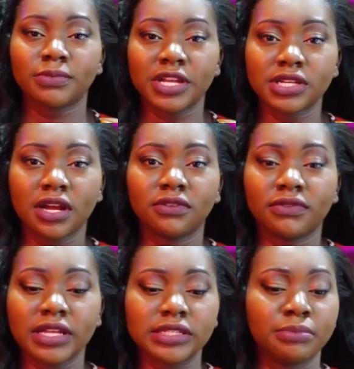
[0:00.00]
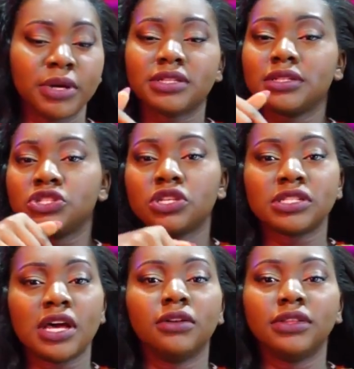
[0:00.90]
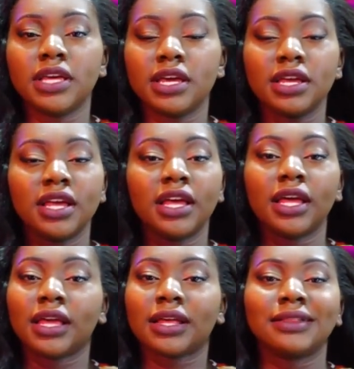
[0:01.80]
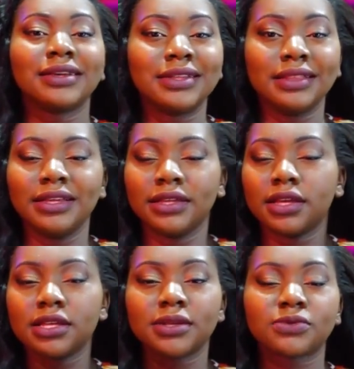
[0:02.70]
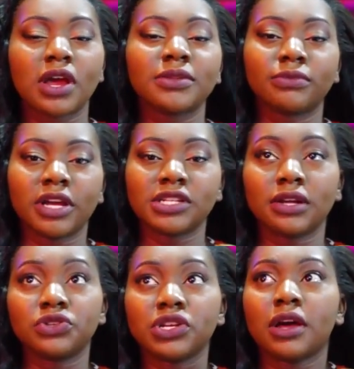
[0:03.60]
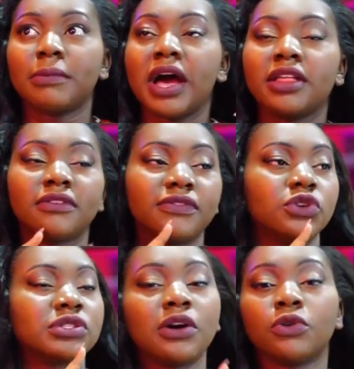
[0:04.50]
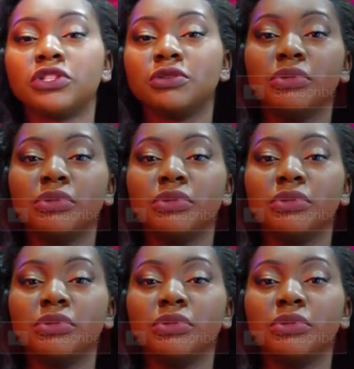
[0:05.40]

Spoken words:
to my channel, right? The button is just down there. click the link, subscribe to my channel, check out my other videos that are going to